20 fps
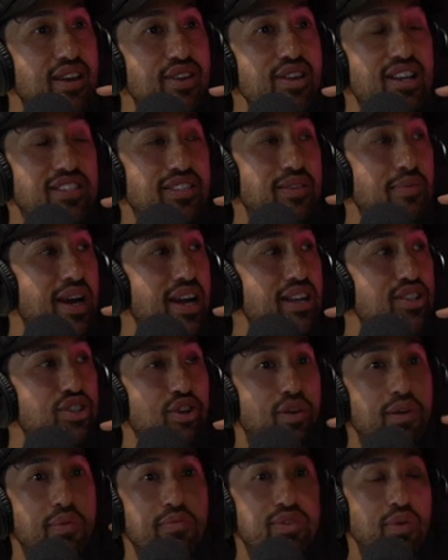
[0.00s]
You got some guys
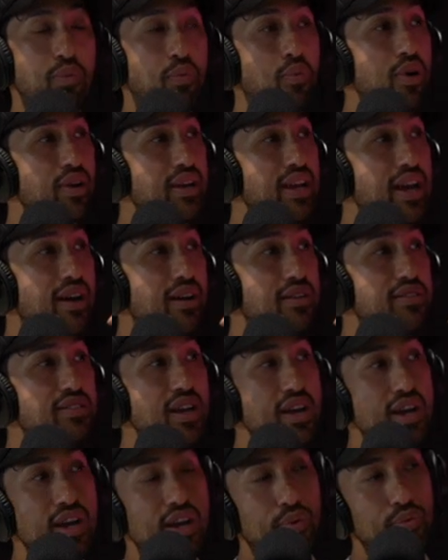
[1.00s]
showing them some workouts.
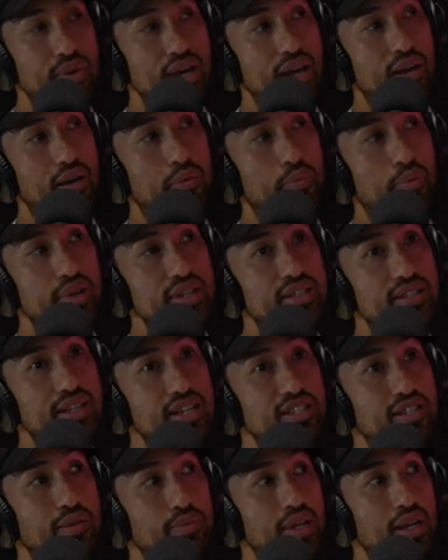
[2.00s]
We had our boy
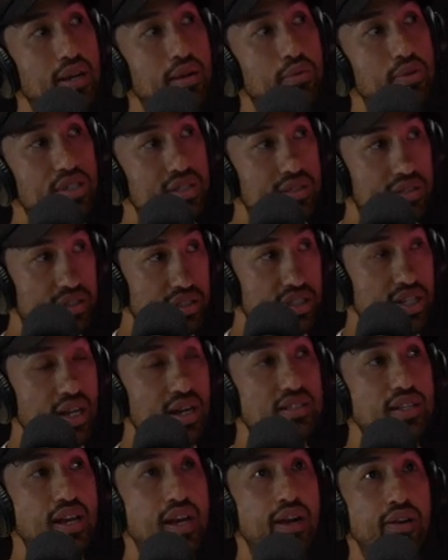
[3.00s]
Sage up there, which is shout
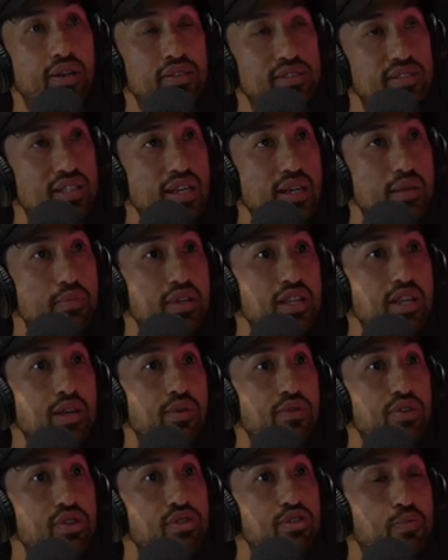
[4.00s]
yeah. out to Ariel's team. And
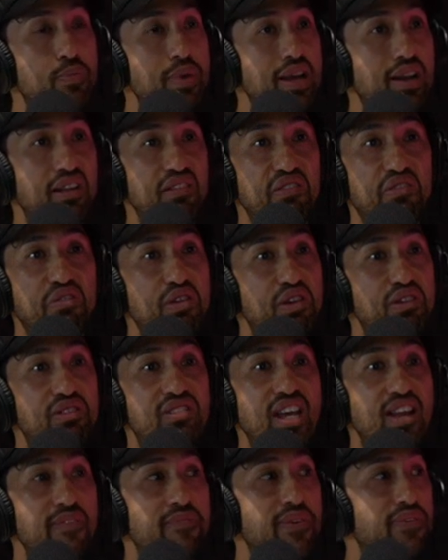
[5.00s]
you you spent a
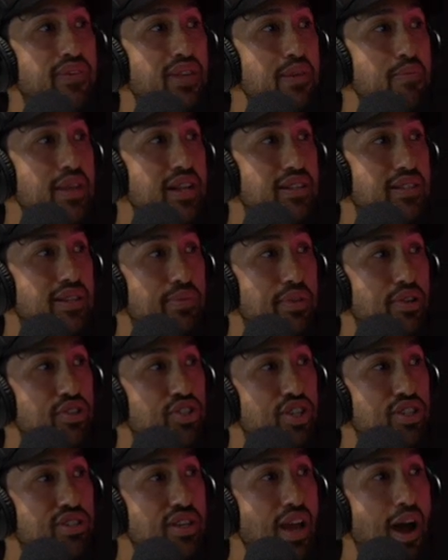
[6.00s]
good 10, 15 minutes up there
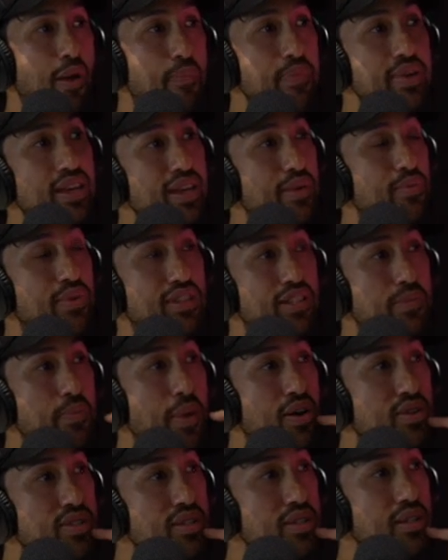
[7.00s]
just helping him with his
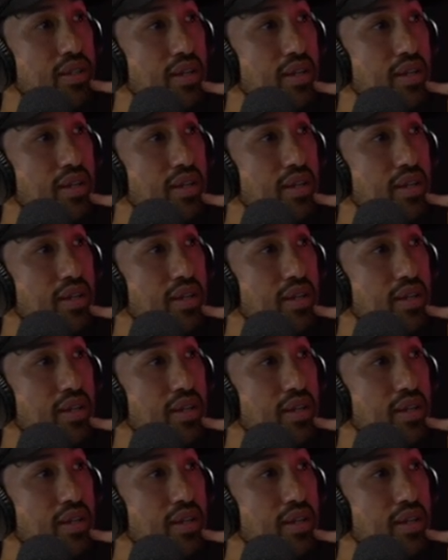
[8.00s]
posing.